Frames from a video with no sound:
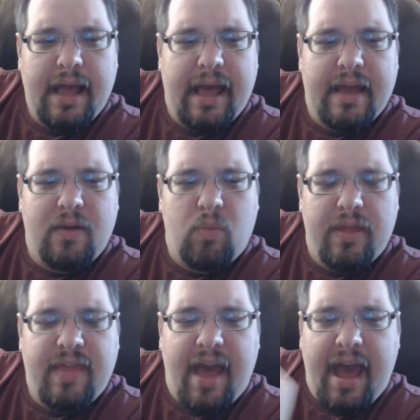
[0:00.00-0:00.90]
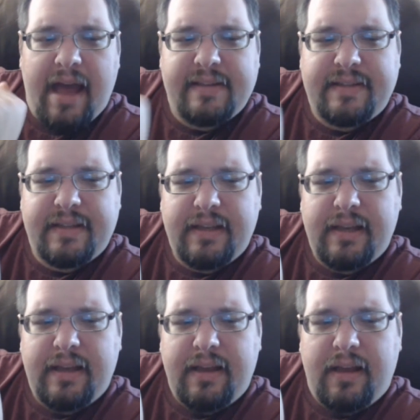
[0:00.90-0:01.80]
And with that,
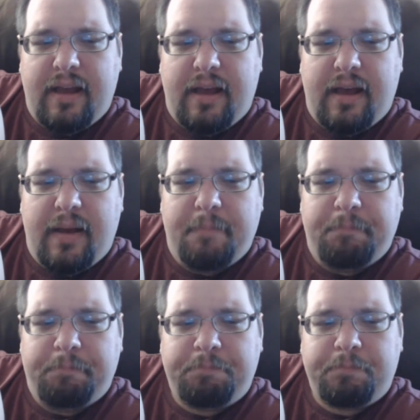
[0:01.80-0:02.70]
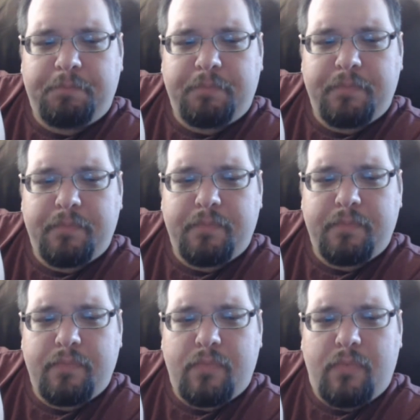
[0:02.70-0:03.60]
and
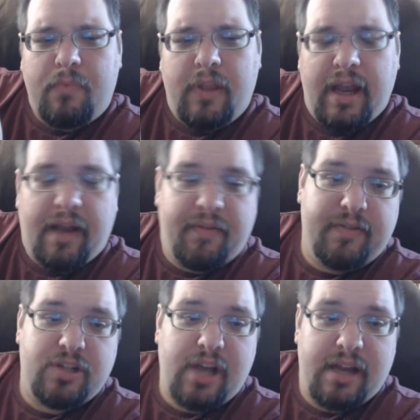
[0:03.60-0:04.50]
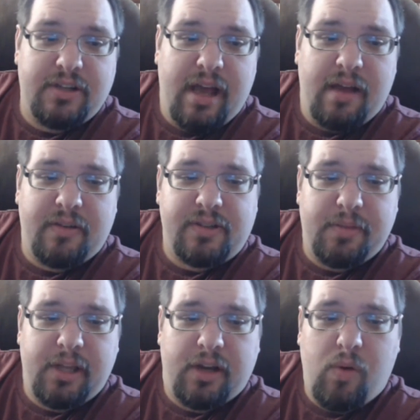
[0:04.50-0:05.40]
I've even changed out some
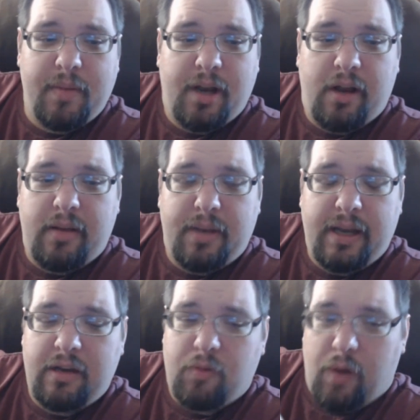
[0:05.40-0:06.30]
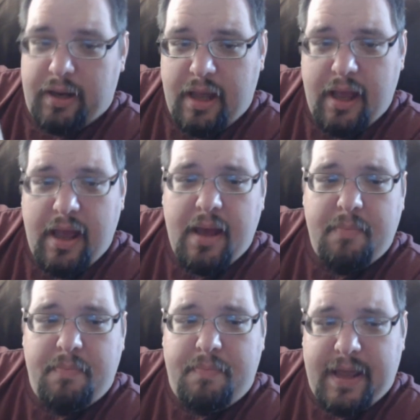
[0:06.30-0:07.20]
of the equipment on it. But anyway,
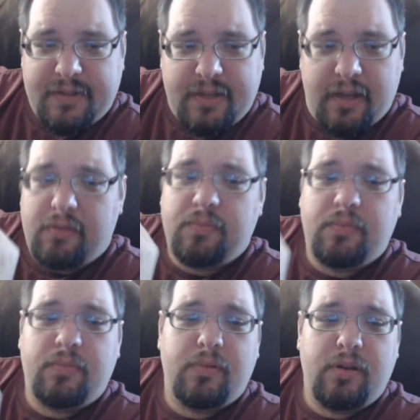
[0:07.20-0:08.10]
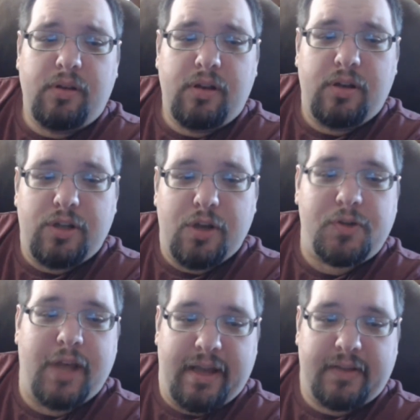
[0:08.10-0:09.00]
PS2,
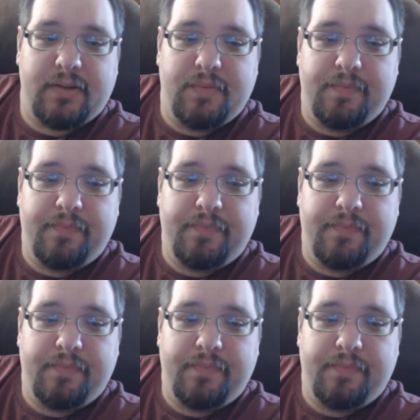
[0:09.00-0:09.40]
Deus Ex.